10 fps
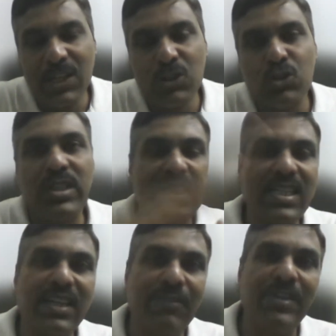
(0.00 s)
So there is
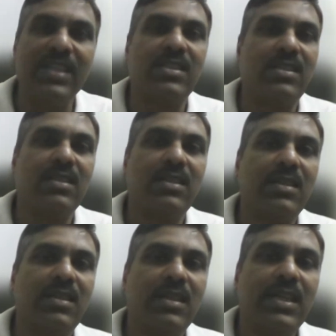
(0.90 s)
a difference.
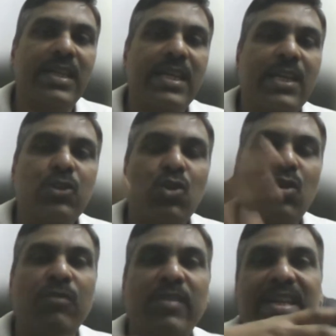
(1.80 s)

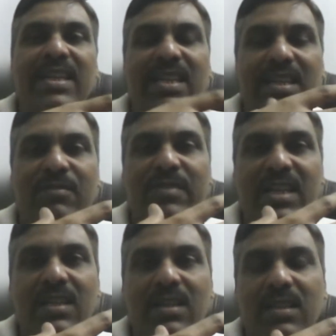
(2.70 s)
So when
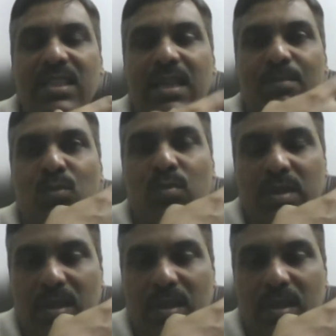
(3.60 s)
the